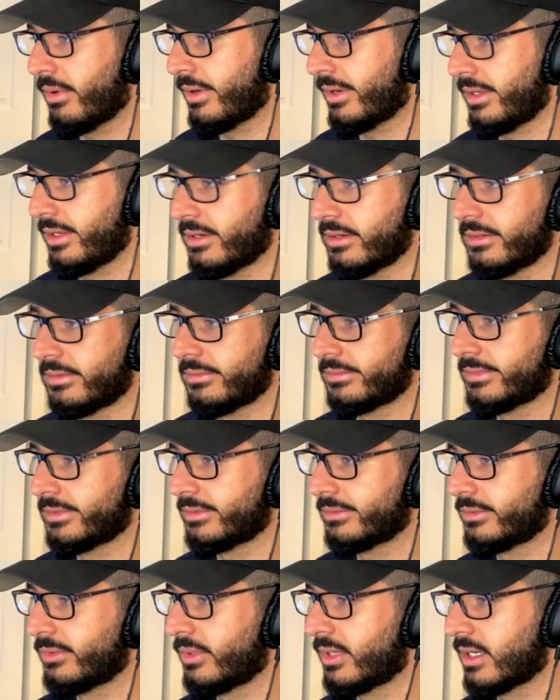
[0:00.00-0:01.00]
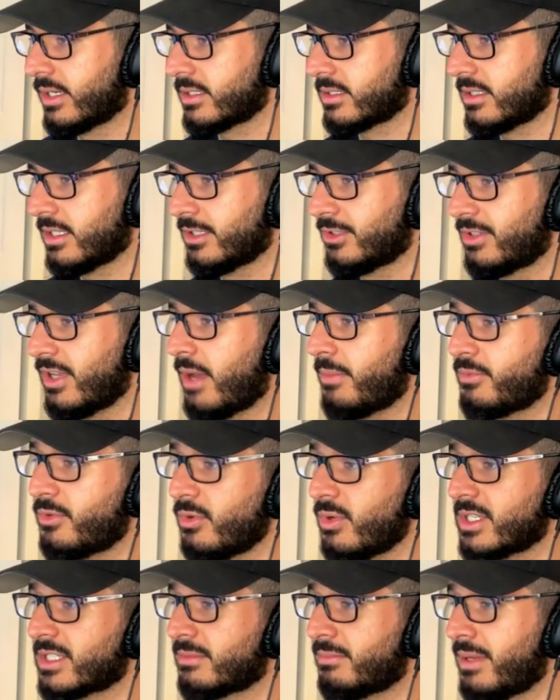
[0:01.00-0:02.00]
it here. I'm, hackers. A top
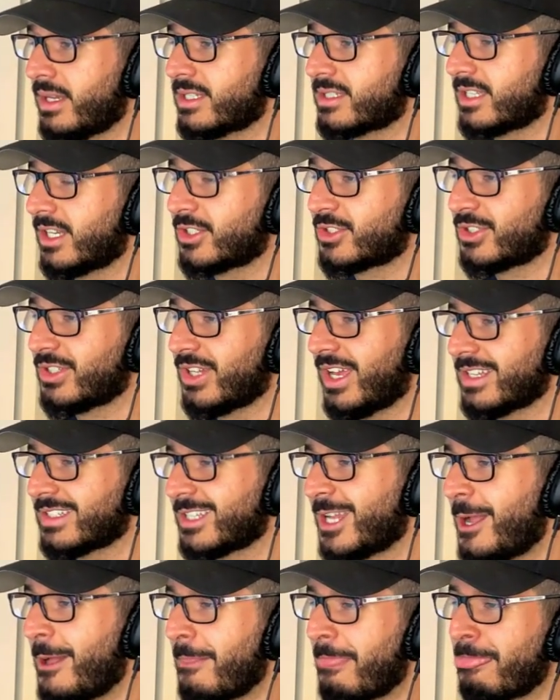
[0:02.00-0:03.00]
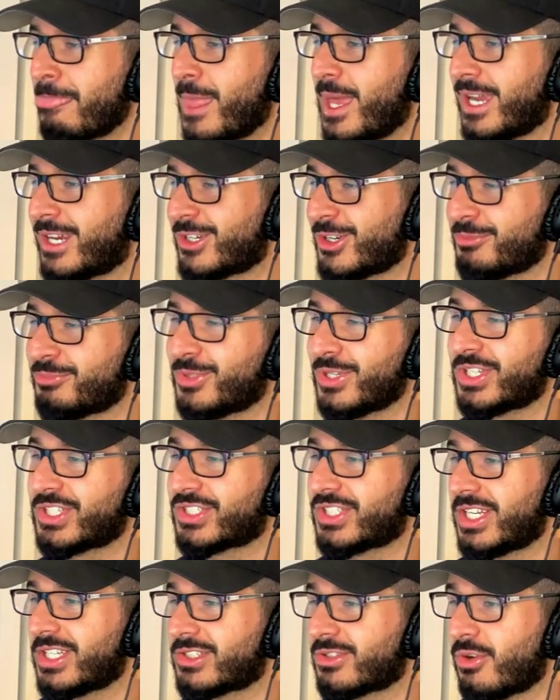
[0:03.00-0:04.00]
US based centralized uh, crypto
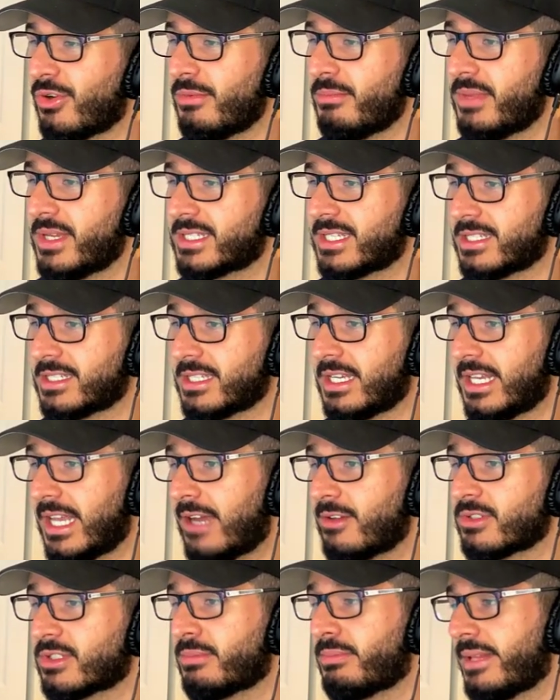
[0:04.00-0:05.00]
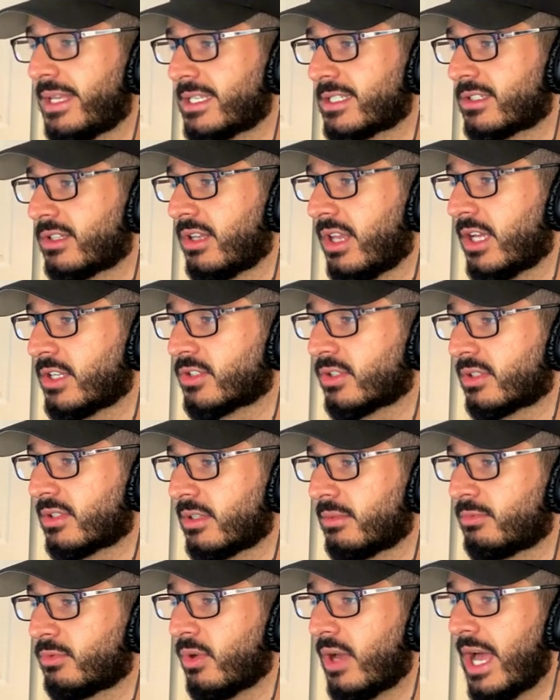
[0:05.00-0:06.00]
exchange Coinbase has announced plans to launch a
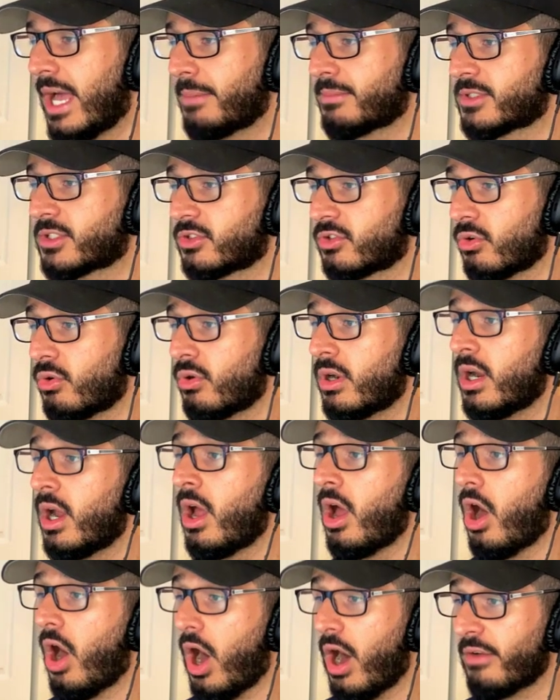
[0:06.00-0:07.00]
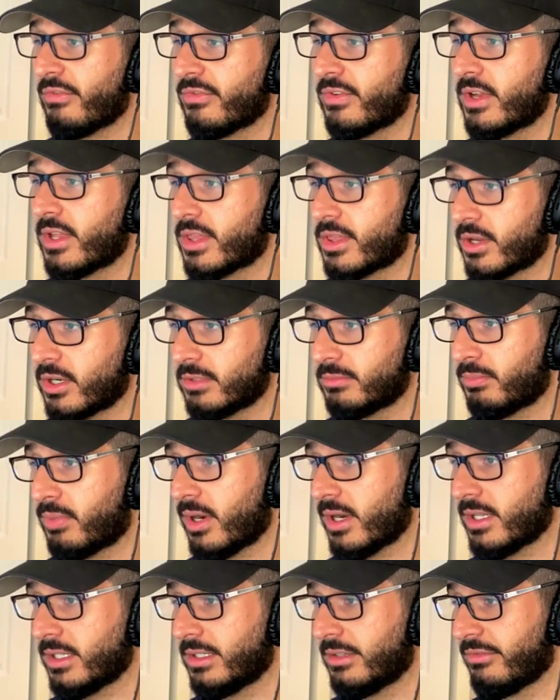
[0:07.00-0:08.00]
crypto app store offering third
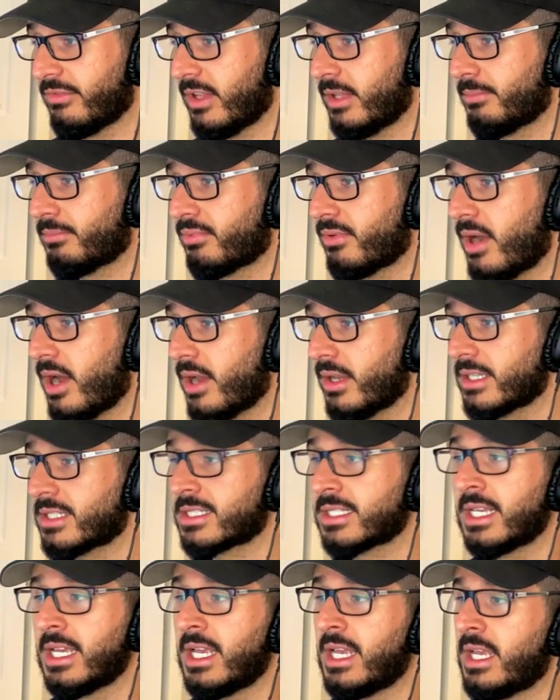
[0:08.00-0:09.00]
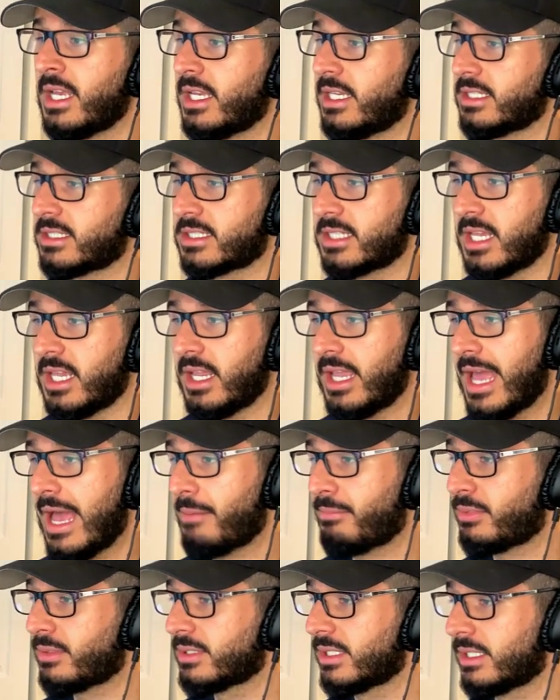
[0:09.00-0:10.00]
party developed products. He's saying
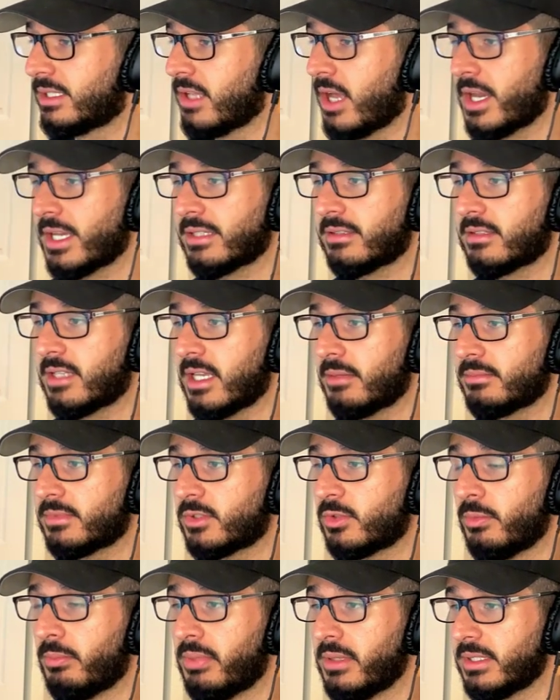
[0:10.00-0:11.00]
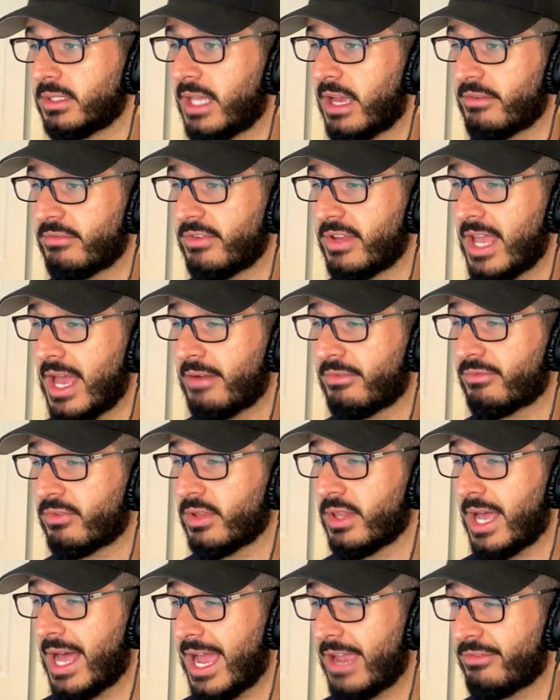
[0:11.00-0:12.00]
Apple did not attempt to build every app for
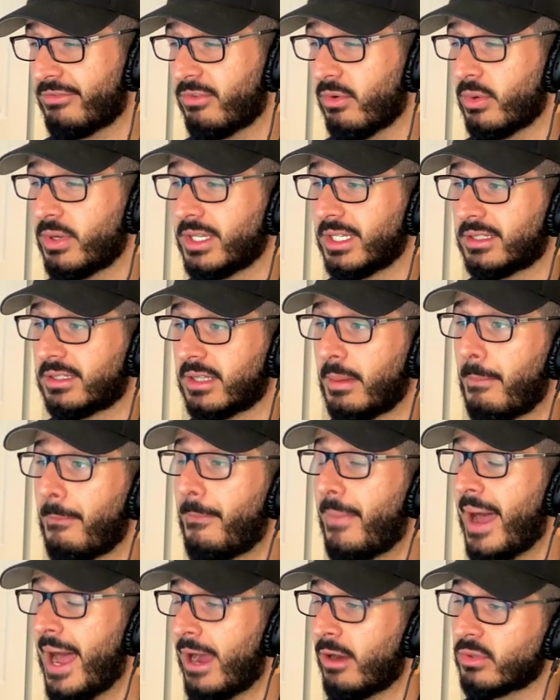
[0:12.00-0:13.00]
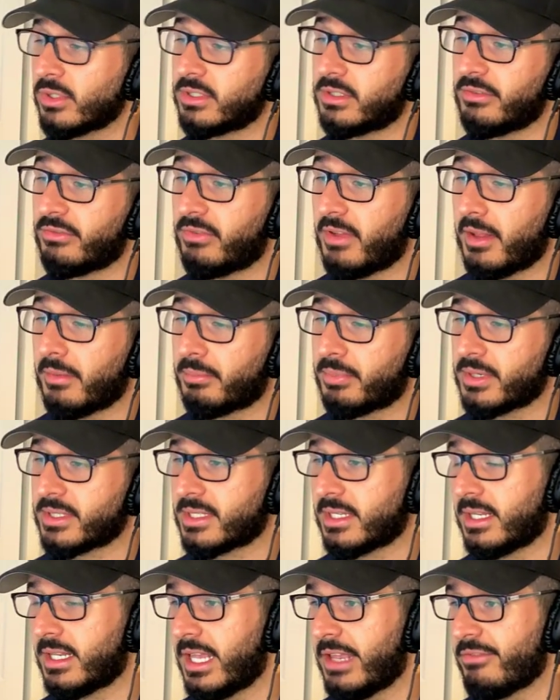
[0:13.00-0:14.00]
the iPhone. It empowered developers
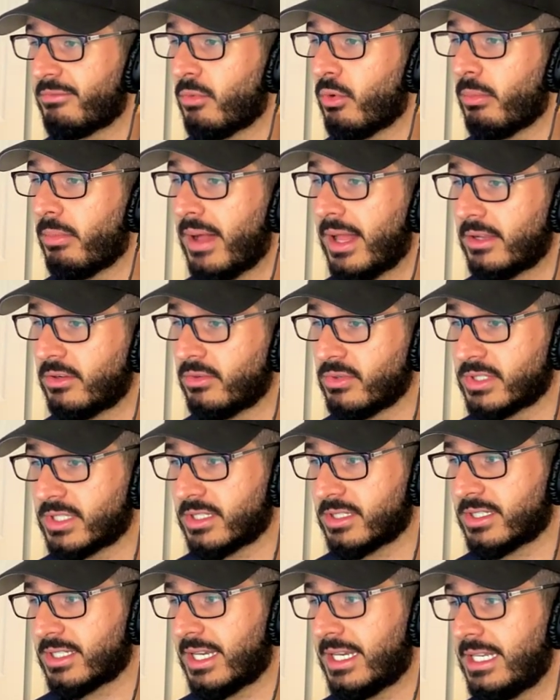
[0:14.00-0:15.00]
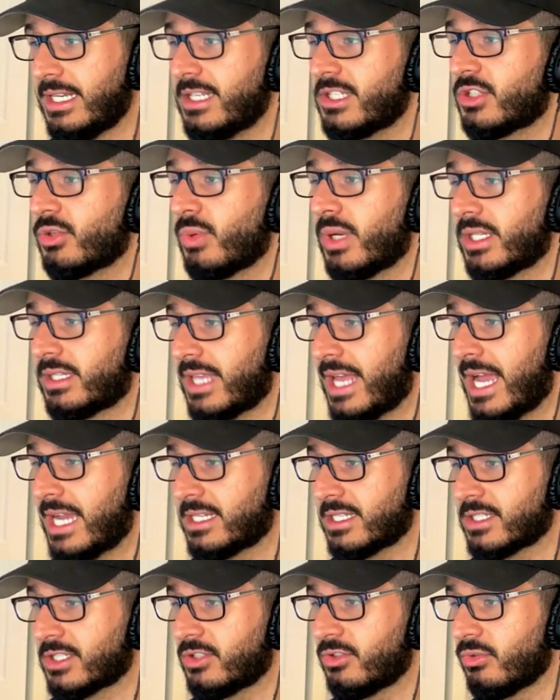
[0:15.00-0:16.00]
and gave mobile users an easy way to
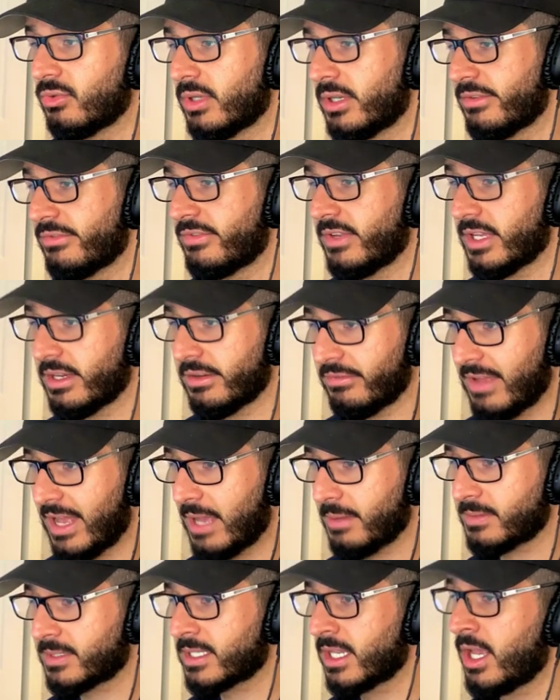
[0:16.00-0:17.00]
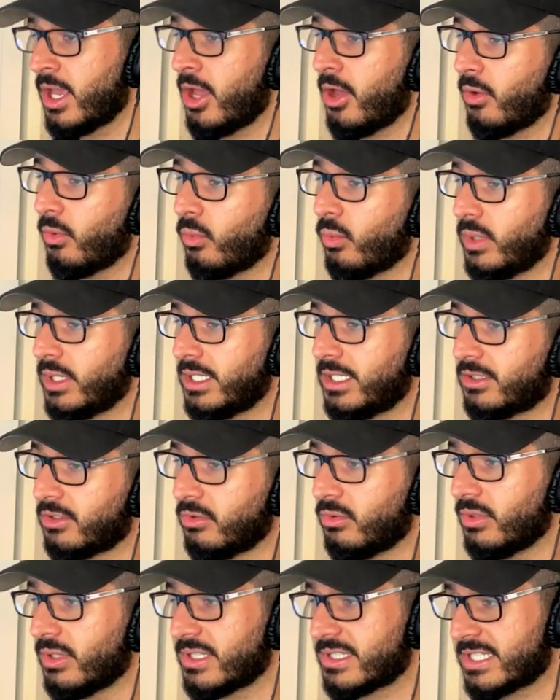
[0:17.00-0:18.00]
access new innovative apps. We need to
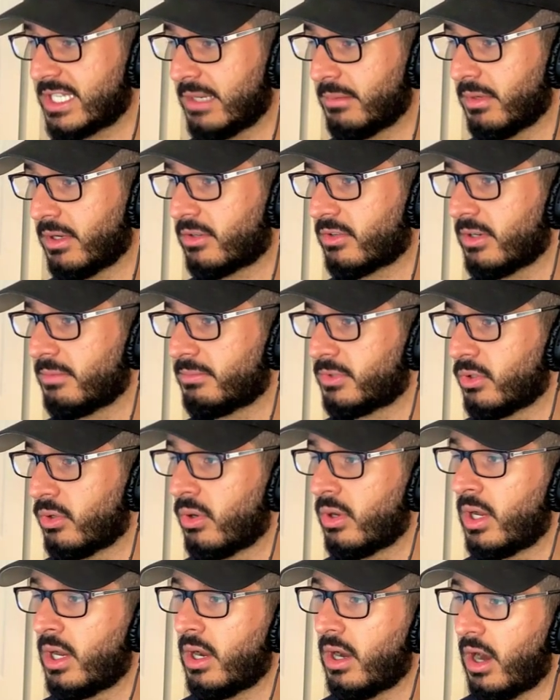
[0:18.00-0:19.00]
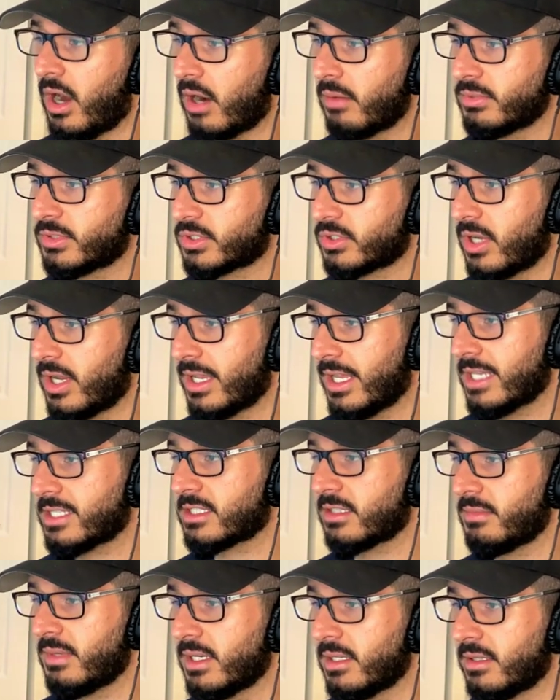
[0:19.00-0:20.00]
do the same in crypto. Armstrong
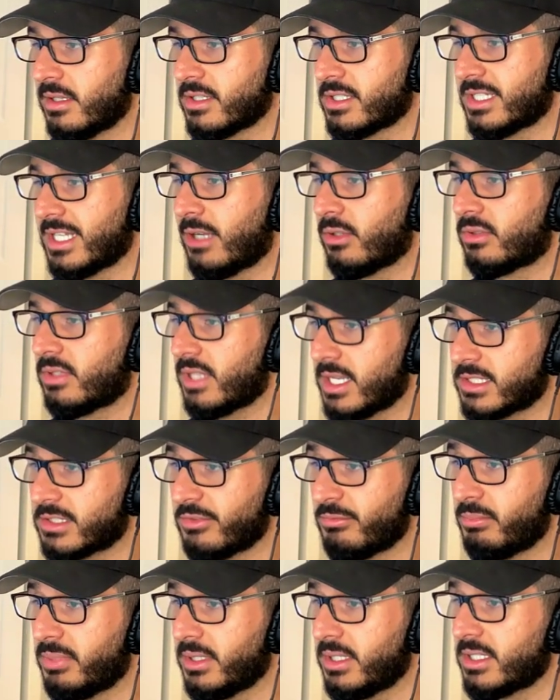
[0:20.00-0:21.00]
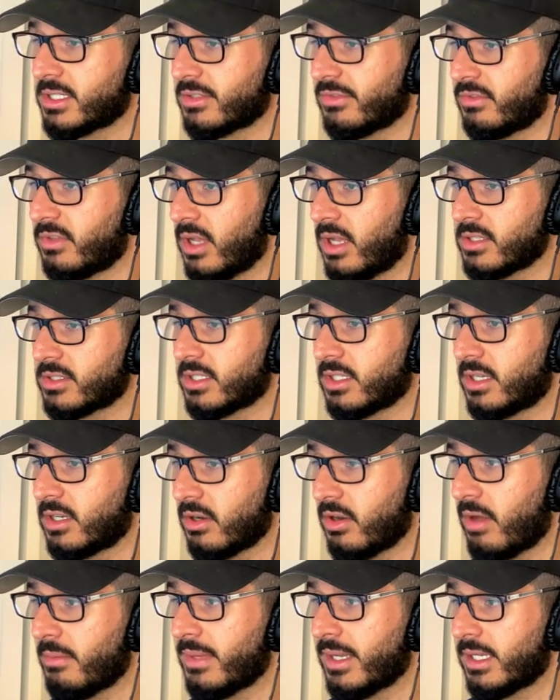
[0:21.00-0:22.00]
estimated there's now tens of billions of dollars of
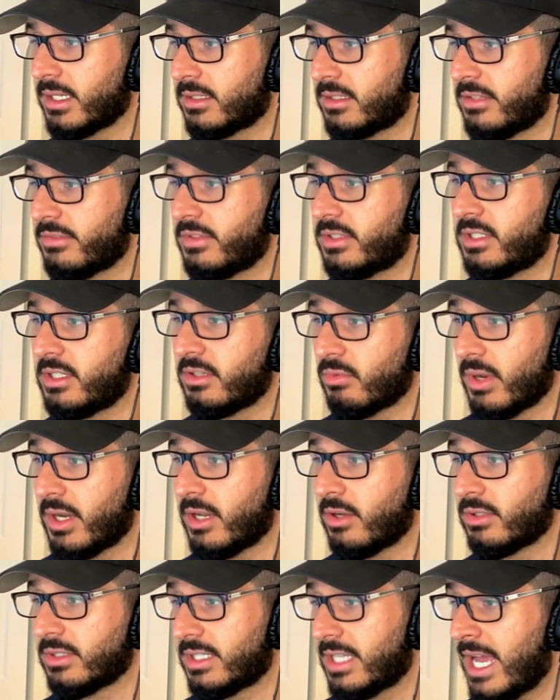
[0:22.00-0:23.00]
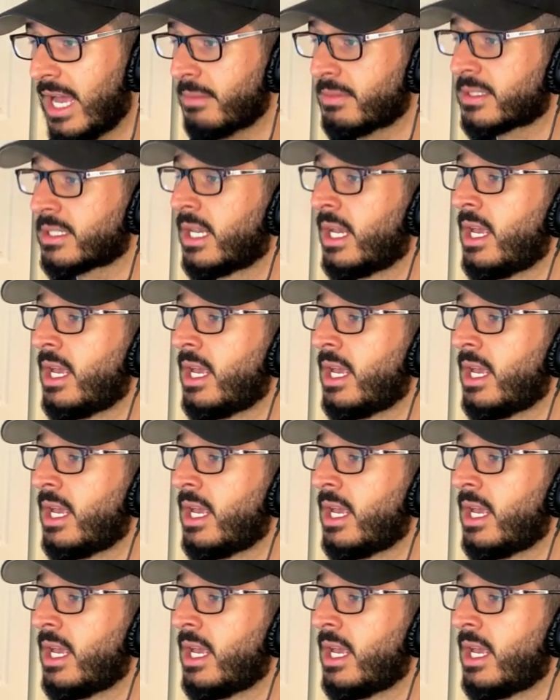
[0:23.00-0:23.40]
economic activity running on dApps.